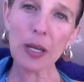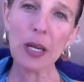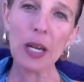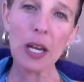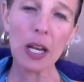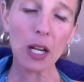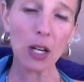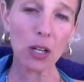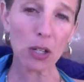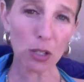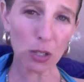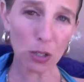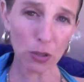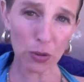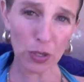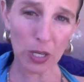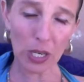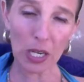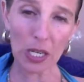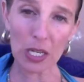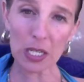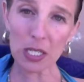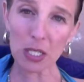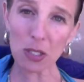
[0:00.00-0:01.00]

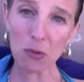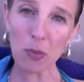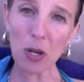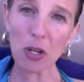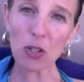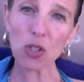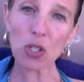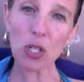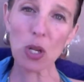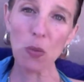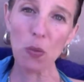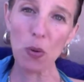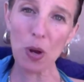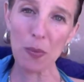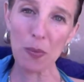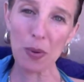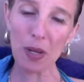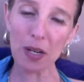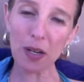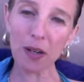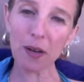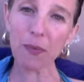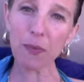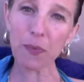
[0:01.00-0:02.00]
including and especially
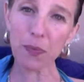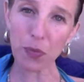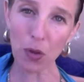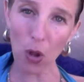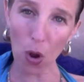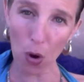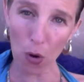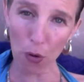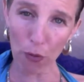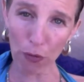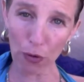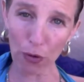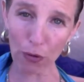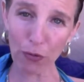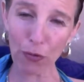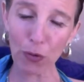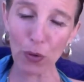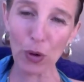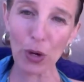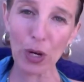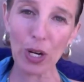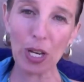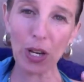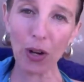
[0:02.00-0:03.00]
women over
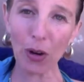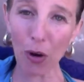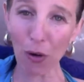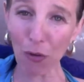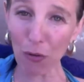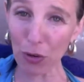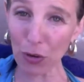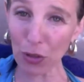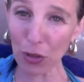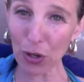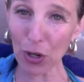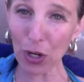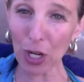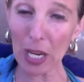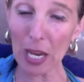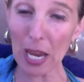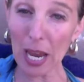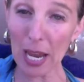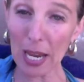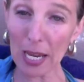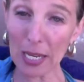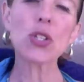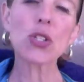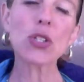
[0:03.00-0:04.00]
40, over
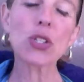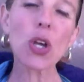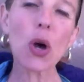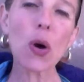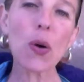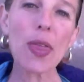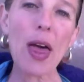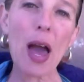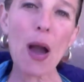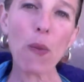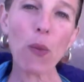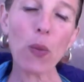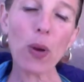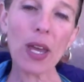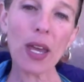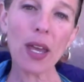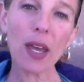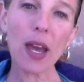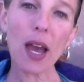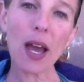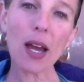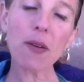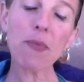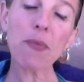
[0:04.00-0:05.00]
38, so that we
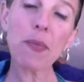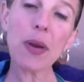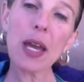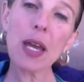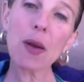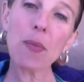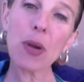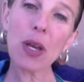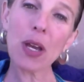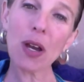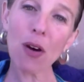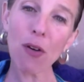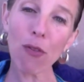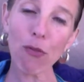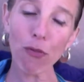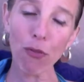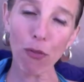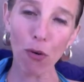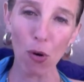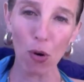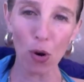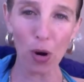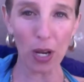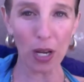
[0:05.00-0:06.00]
can maybe
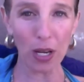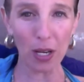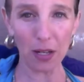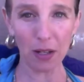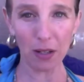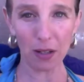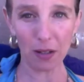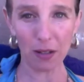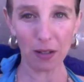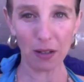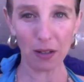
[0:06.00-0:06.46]
avoid